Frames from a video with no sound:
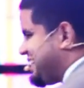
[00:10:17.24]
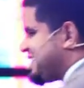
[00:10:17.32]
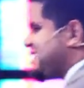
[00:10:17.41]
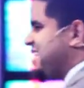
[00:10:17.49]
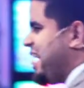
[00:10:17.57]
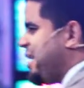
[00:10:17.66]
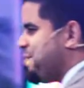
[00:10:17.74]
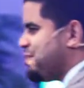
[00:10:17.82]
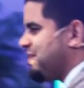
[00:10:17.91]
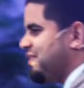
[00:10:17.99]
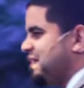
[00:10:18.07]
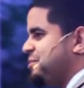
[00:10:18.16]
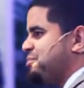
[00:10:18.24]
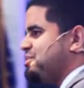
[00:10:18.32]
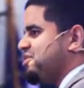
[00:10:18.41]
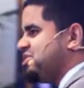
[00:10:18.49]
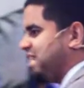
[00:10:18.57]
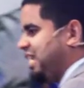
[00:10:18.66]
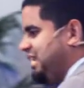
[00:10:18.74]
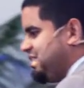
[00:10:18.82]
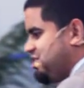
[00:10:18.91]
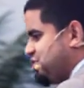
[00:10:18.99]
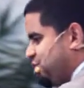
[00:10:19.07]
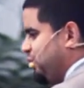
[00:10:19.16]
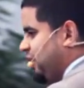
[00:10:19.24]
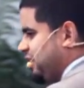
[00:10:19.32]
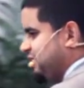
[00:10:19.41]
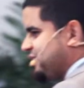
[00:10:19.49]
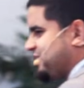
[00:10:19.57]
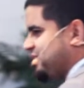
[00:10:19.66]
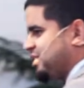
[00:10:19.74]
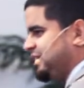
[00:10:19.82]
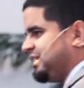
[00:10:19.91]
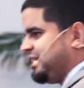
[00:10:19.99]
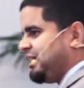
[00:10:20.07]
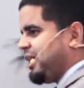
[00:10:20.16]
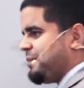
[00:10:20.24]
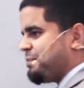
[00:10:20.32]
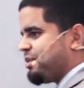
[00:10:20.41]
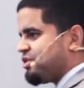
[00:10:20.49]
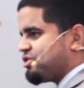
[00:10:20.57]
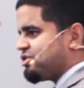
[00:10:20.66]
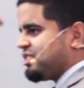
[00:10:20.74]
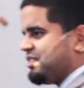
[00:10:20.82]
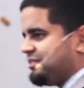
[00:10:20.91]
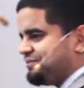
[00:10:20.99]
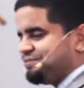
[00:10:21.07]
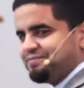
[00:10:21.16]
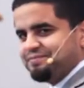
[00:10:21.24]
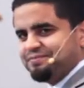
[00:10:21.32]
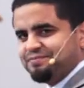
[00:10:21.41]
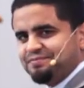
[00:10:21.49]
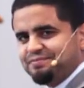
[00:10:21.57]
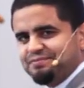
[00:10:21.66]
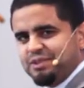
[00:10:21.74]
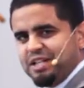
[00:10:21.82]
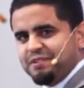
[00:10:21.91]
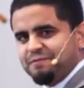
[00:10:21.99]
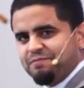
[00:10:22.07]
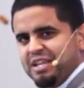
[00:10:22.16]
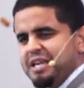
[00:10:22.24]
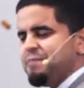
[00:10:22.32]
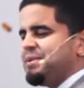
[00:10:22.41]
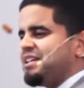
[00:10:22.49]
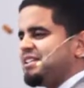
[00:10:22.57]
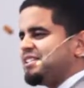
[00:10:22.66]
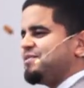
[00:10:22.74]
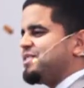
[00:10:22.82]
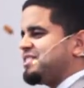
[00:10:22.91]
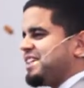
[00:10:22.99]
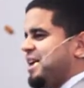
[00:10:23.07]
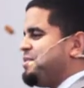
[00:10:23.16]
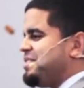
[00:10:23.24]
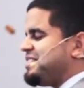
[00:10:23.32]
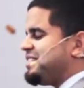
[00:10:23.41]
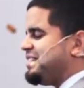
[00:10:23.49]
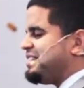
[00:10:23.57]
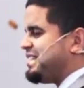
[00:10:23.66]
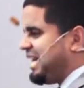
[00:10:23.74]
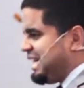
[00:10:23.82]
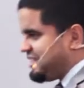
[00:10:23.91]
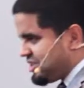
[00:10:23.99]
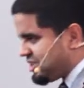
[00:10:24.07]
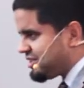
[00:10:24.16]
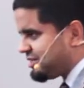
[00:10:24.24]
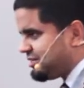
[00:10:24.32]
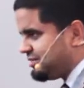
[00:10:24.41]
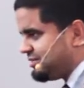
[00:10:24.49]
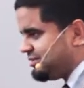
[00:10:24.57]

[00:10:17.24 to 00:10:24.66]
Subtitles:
that the Sabbath presents to us a person, right? Because if the Sabbath is a date